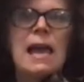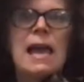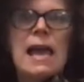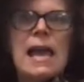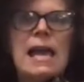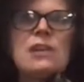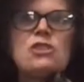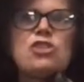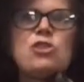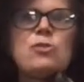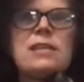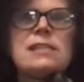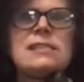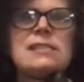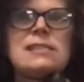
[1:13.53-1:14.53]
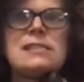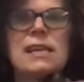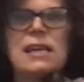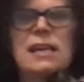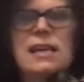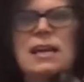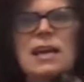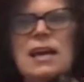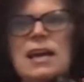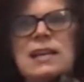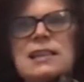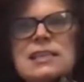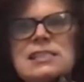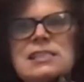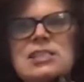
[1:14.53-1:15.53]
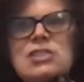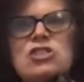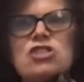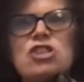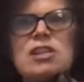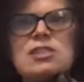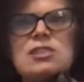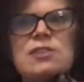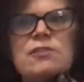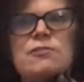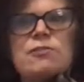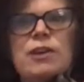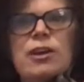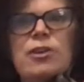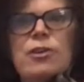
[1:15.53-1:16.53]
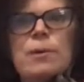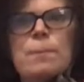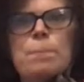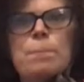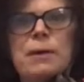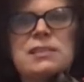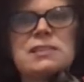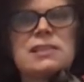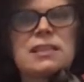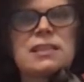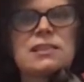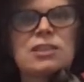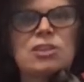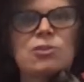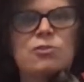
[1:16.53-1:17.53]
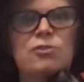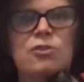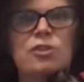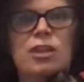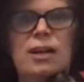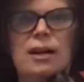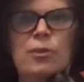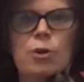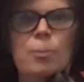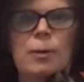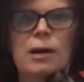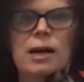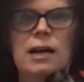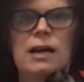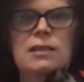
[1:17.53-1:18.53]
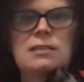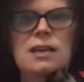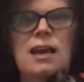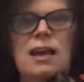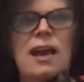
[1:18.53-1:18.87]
As you can see, this is just a very basic little flower pot.